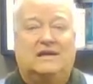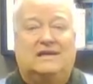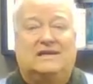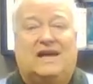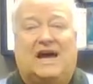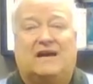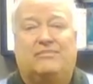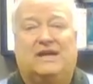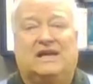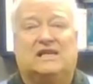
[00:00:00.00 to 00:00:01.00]
attack
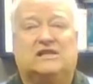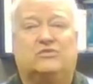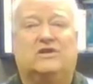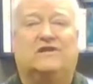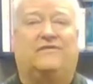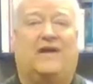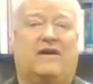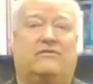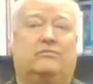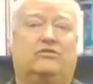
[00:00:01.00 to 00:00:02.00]
begins with
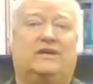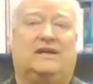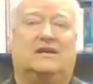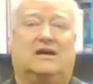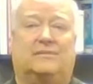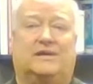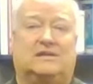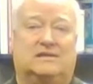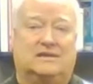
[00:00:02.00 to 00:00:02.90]
favorable economics.